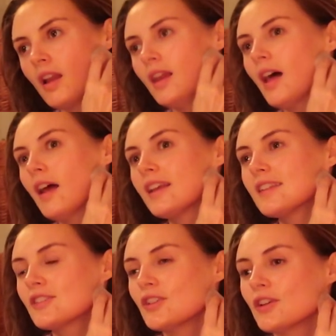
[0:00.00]
learning
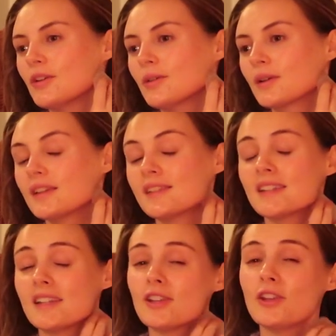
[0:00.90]
to
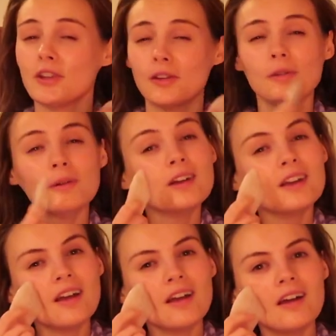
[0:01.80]
consider you
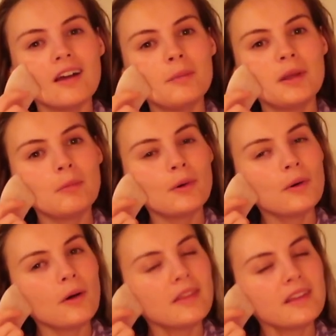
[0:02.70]
a bit
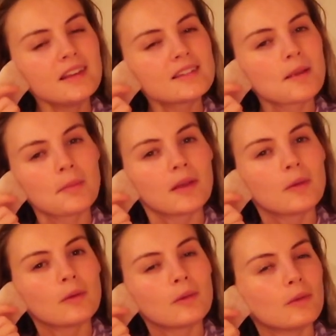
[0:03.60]
more. I think it's
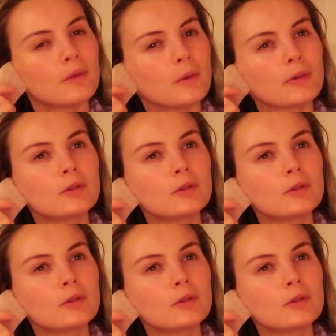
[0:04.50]
something we're